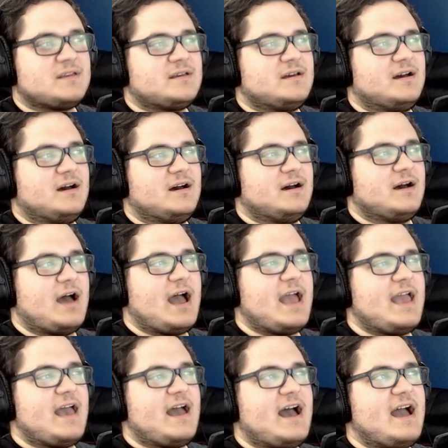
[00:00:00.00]

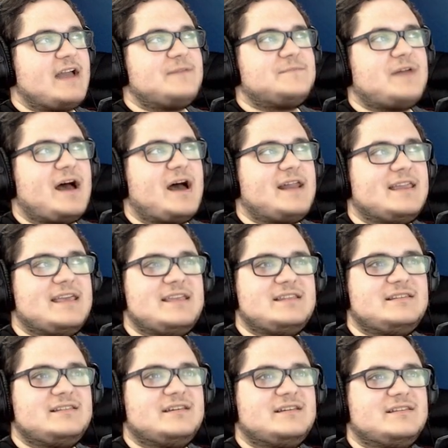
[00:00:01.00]
I am not
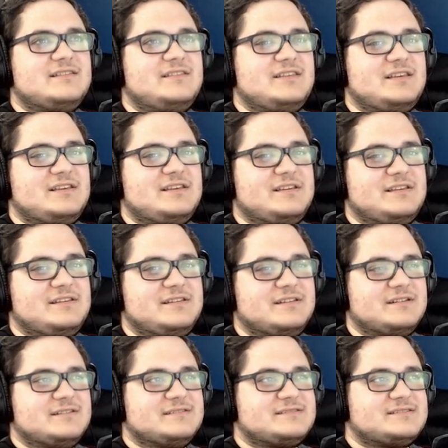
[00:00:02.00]
in
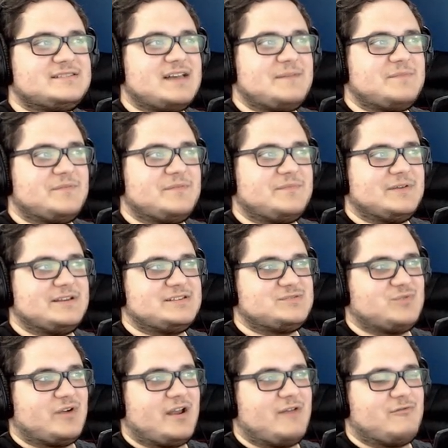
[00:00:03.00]
the type of
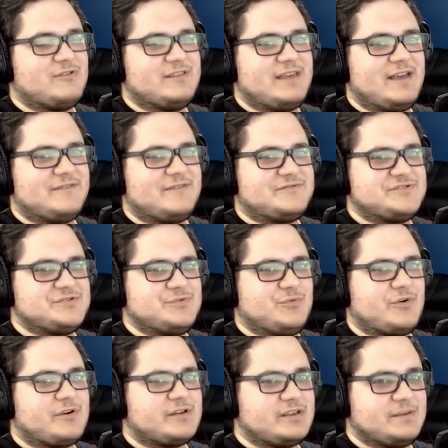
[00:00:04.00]
place where I really have to
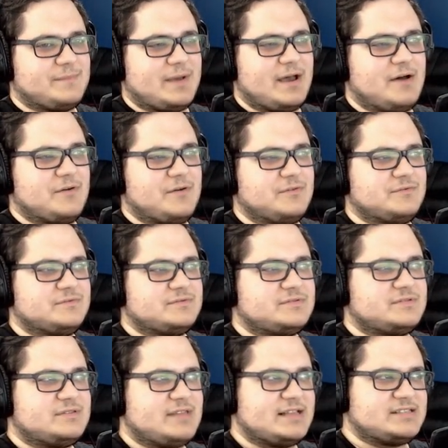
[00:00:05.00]
worry about
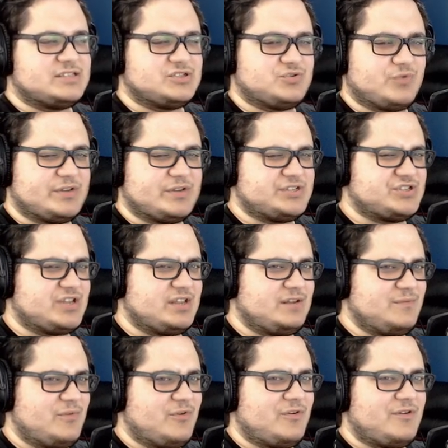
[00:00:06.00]
that situation
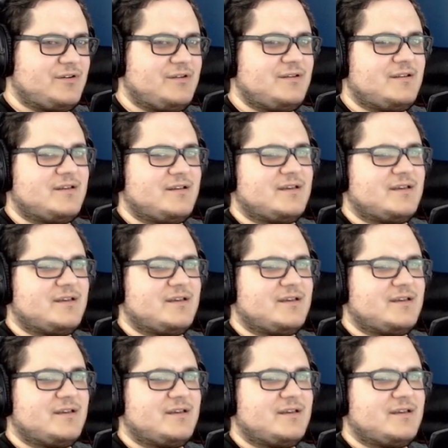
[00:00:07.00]
anymore